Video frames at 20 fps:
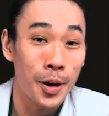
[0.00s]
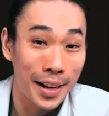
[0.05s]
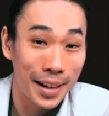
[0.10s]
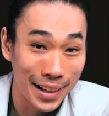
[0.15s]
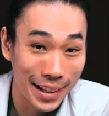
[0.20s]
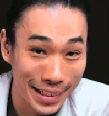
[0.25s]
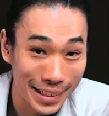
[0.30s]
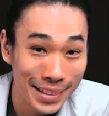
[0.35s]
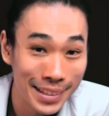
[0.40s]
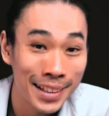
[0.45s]

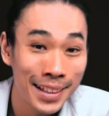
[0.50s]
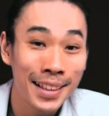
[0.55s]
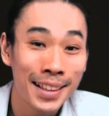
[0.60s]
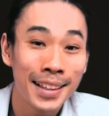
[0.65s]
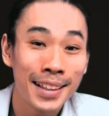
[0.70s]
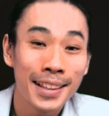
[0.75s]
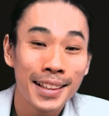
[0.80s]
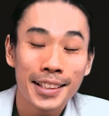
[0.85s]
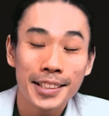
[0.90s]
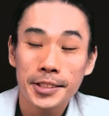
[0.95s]
right?
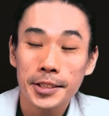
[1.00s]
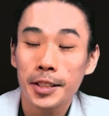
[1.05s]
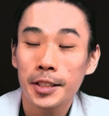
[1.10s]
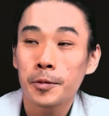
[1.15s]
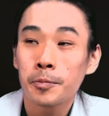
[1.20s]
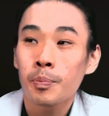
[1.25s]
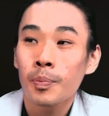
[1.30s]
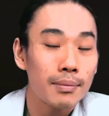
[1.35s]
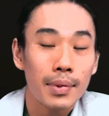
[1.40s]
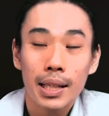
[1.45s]

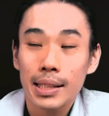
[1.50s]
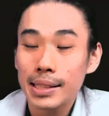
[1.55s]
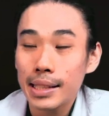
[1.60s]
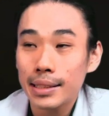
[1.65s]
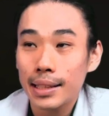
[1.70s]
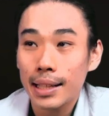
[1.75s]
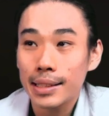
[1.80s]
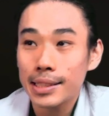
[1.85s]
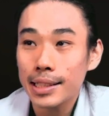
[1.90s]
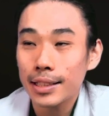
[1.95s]
So is
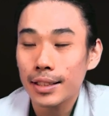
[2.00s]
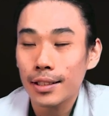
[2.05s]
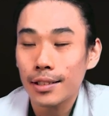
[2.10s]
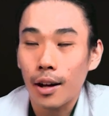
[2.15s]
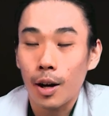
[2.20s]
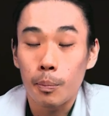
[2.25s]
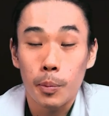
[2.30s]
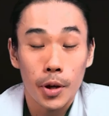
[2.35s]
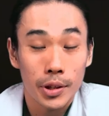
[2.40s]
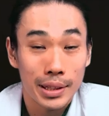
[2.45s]
it
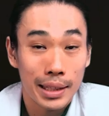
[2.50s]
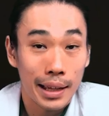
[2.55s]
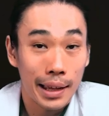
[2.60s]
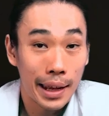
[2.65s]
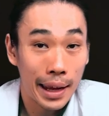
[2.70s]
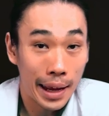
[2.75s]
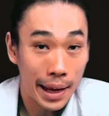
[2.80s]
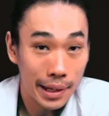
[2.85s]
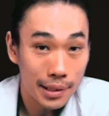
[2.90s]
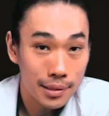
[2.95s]
about
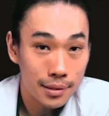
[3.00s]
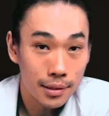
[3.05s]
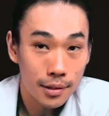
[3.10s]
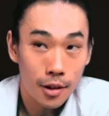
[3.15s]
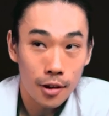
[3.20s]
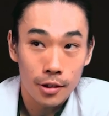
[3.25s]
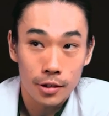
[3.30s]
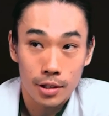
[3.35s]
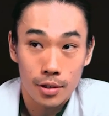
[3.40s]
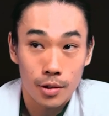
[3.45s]
the egg
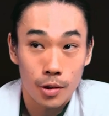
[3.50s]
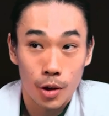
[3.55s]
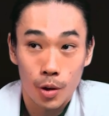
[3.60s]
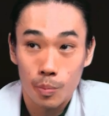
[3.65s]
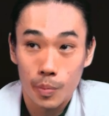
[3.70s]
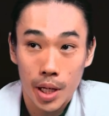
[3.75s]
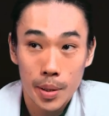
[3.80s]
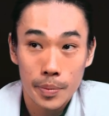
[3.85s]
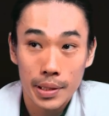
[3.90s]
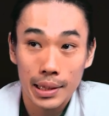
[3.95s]
or
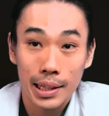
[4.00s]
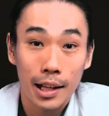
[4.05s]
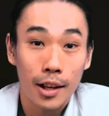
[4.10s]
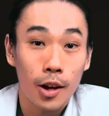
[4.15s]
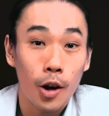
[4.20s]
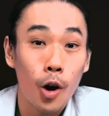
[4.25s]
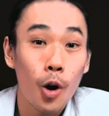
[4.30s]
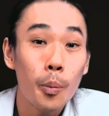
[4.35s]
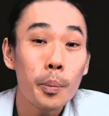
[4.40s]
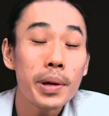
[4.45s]
maybe the
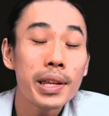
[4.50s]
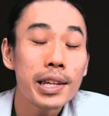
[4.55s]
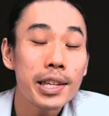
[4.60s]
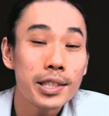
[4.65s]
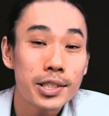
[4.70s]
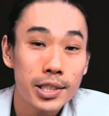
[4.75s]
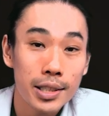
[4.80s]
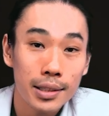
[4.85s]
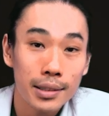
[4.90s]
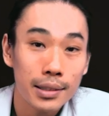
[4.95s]

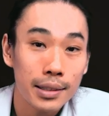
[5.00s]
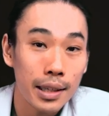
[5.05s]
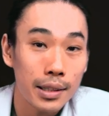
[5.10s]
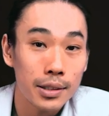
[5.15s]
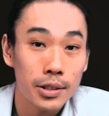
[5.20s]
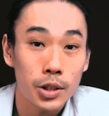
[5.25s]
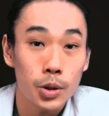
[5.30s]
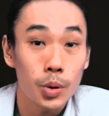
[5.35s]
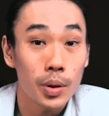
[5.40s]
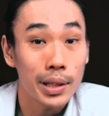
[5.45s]
combination
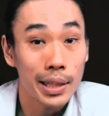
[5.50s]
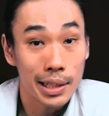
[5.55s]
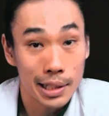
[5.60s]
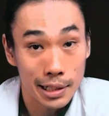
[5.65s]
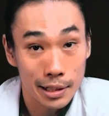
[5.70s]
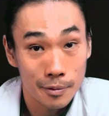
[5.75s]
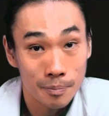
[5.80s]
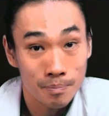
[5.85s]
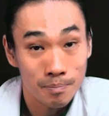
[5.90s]
that you eat?